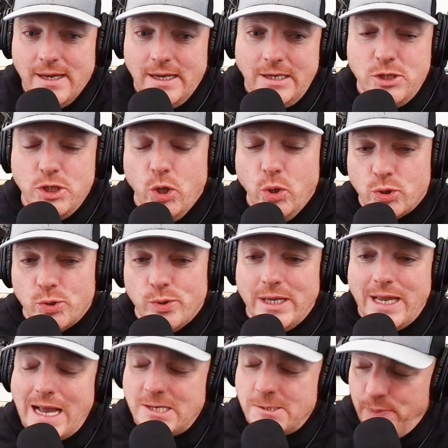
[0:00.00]
because
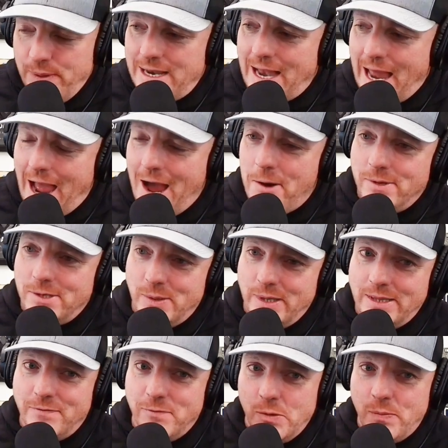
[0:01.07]
usually I split now
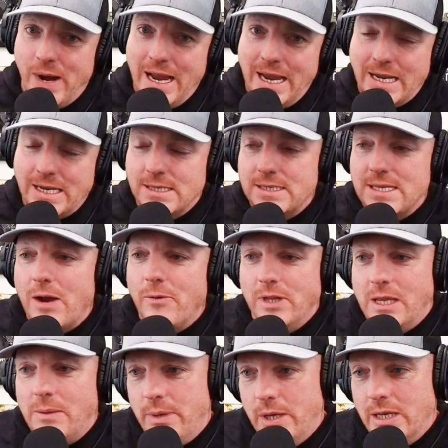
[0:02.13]
between the 4xe because it's not
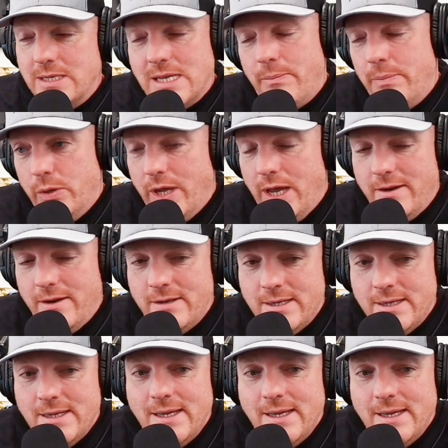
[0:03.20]
really built. It's not built yet.